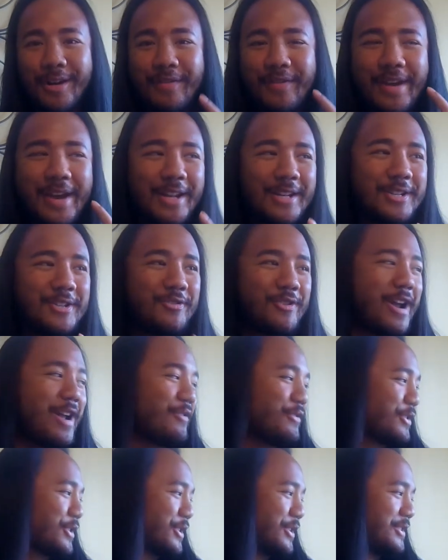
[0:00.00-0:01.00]
at
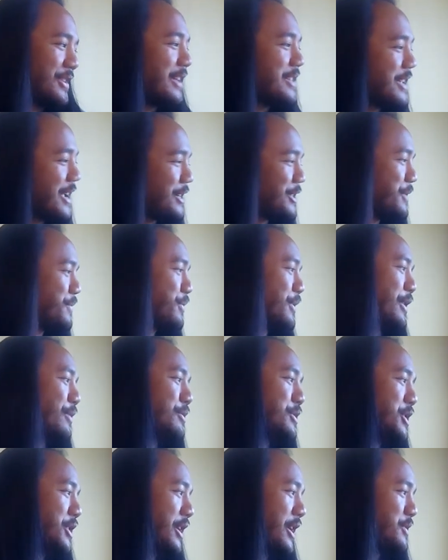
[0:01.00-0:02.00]
driver, because that's actually probably
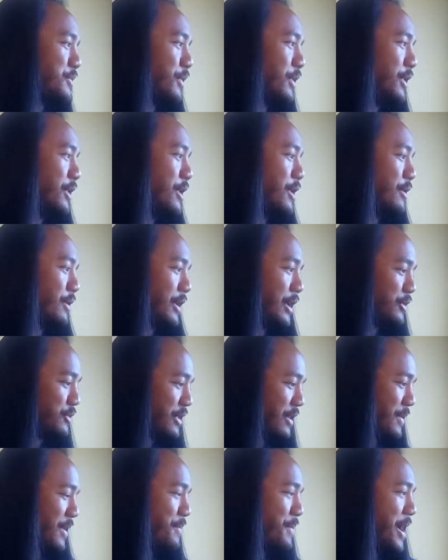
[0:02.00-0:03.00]
what you guys want to know. Okay, so
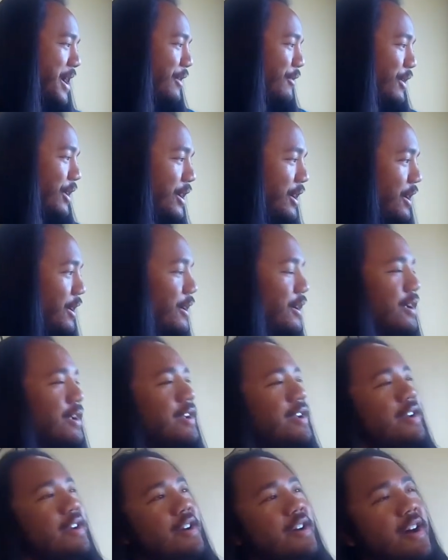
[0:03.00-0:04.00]
I have my bag right here.
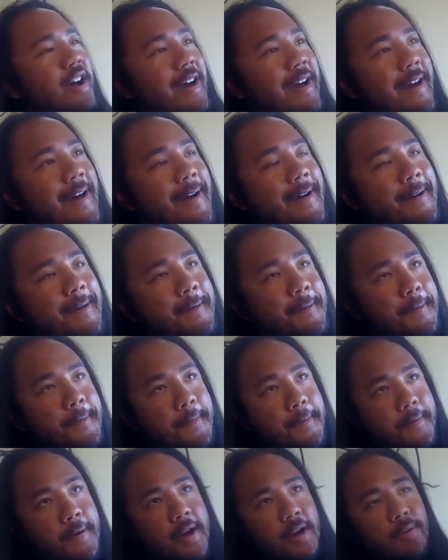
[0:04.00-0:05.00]

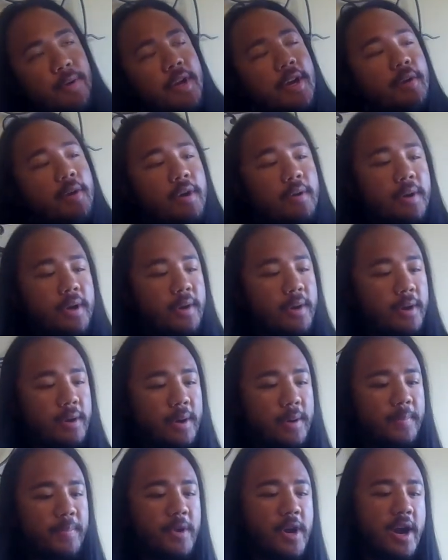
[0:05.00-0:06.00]
Oh, here we go. All
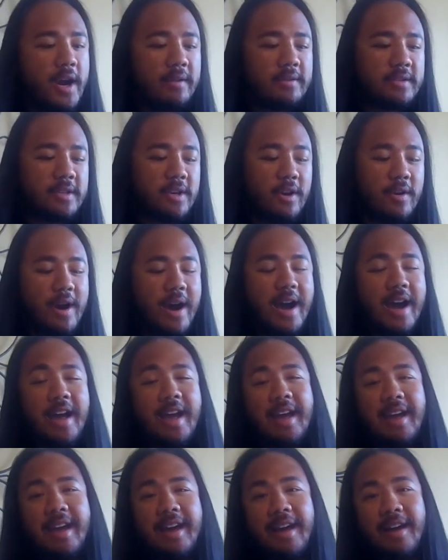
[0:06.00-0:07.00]
right, so
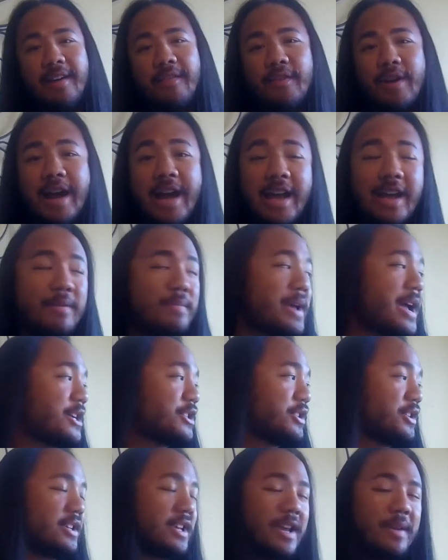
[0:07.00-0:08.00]
I am
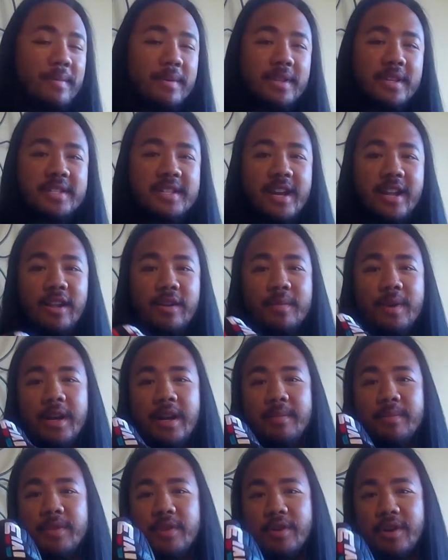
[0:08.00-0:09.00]
actually gaming the Taylormade
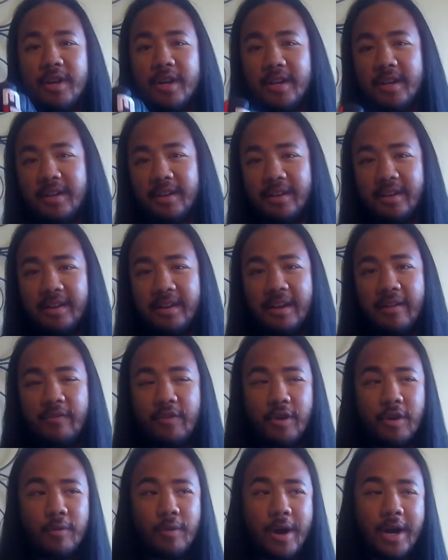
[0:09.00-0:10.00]
M3. If
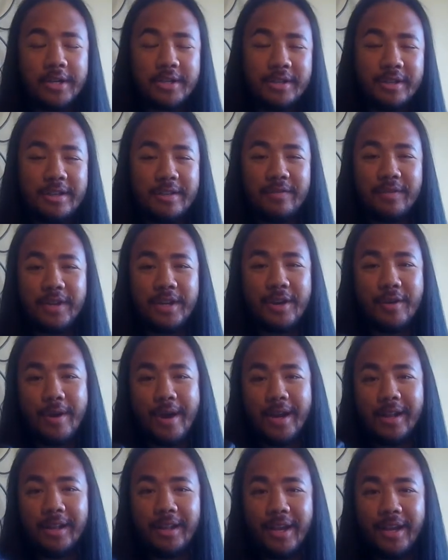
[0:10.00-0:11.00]
you're watching this video
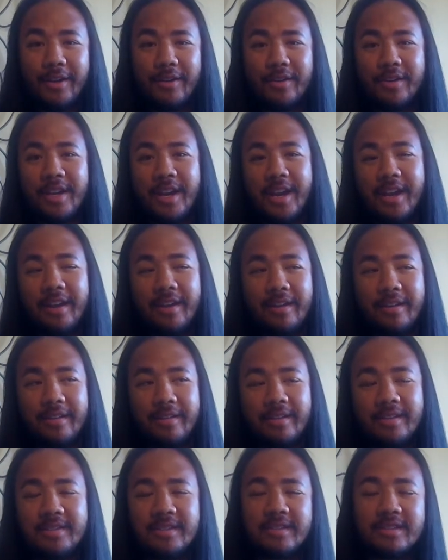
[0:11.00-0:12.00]
at a later
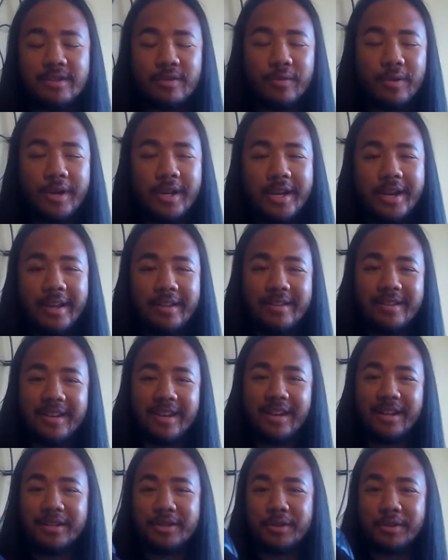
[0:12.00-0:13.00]
date, this is
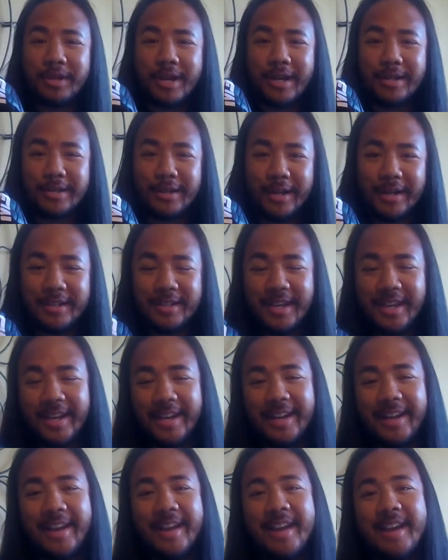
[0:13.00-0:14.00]

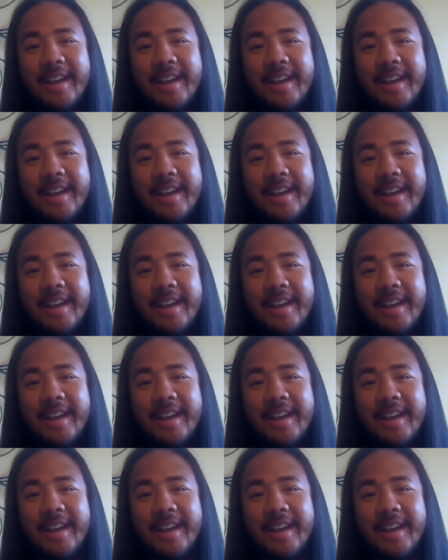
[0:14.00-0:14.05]
2018,